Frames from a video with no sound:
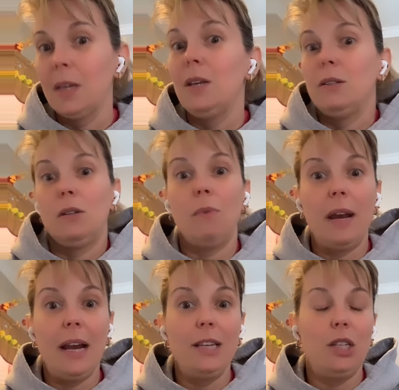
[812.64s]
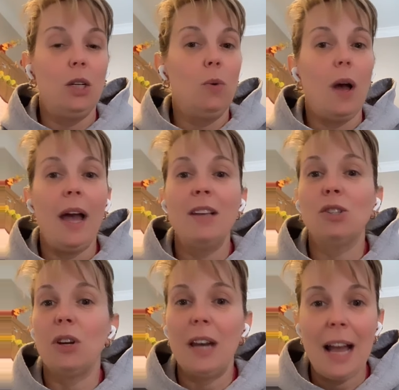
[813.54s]
So what did I do? I
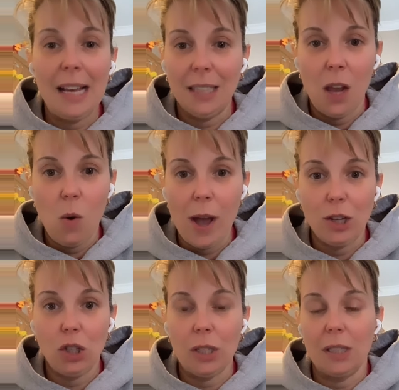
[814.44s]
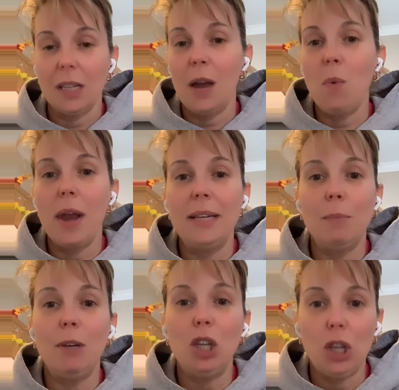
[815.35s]
started asking questions. I wanted to
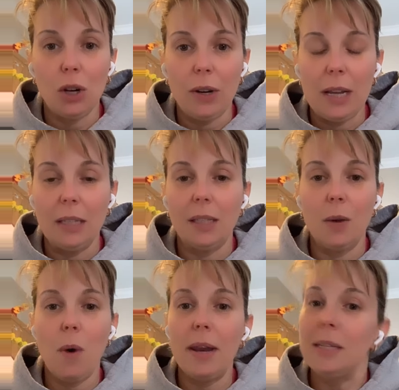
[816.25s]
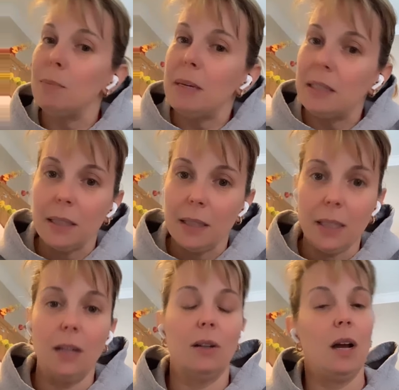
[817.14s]
be curious. I wanted to be
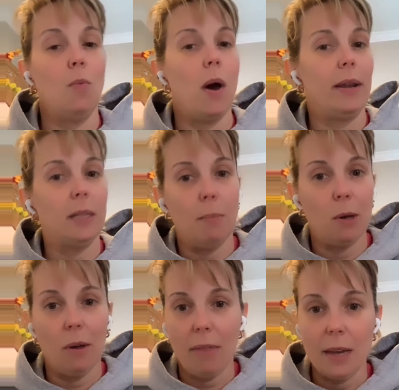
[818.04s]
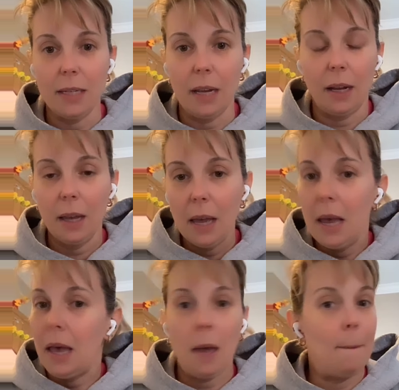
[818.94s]
sincere. I wanted to be authentic.
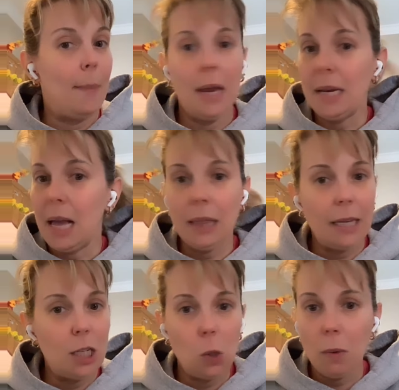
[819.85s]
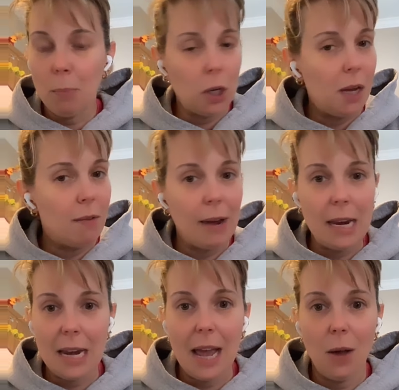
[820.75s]
It might not lead to a booking
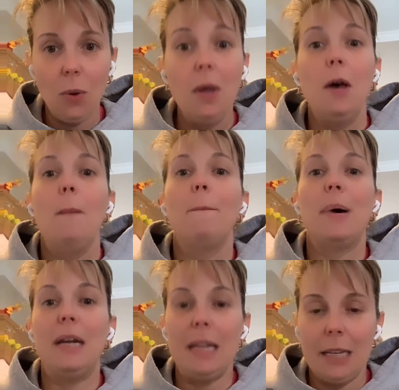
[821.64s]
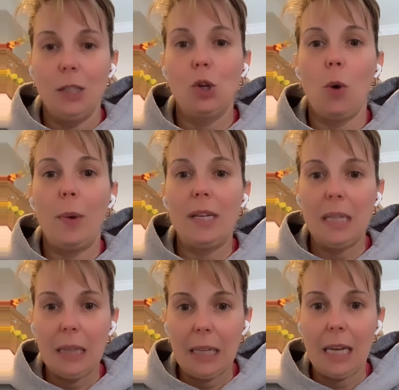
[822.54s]
right now, but it is going
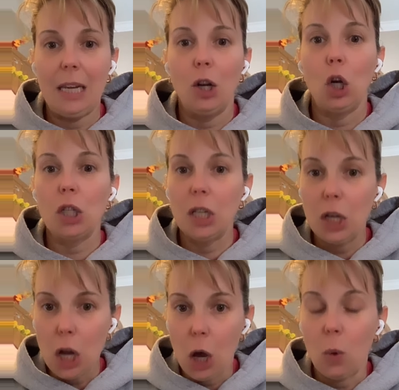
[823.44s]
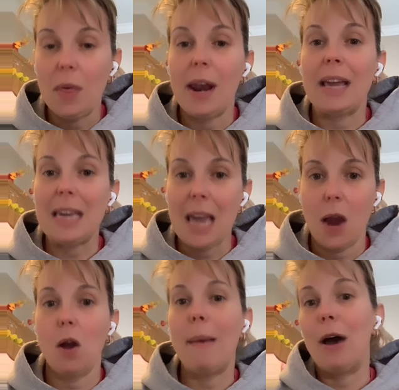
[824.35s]
to lead her to know that I
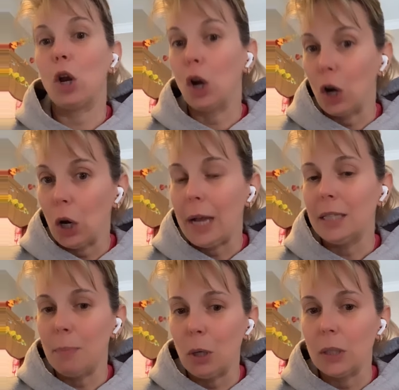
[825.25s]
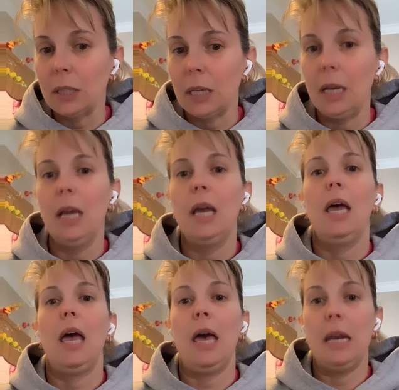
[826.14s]
care about her as a person
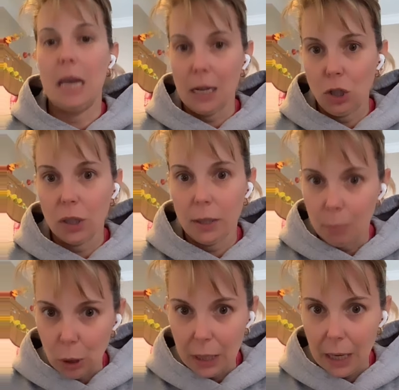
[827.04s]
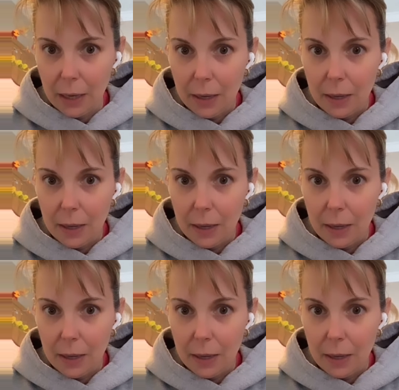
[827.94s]
and not just the booking.